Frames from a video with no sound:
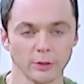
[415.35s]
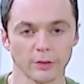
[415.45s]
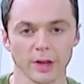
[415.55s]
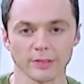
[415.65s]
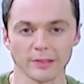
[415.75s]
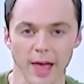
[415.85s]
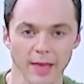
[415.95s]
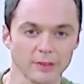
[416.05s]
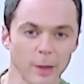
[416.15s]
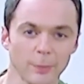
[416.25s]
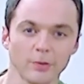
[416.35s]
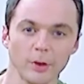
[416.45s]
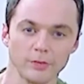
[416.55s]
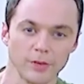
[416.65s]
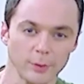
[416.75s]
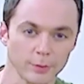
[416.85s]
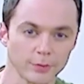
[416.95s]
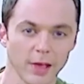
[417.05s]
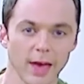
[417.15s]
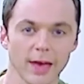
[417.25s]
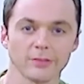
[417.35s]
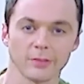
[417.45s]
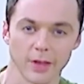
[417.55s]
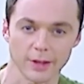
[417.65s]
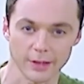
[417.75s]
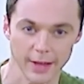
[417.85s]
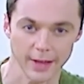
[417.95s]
looks like the last episode of Fun with Flags is at an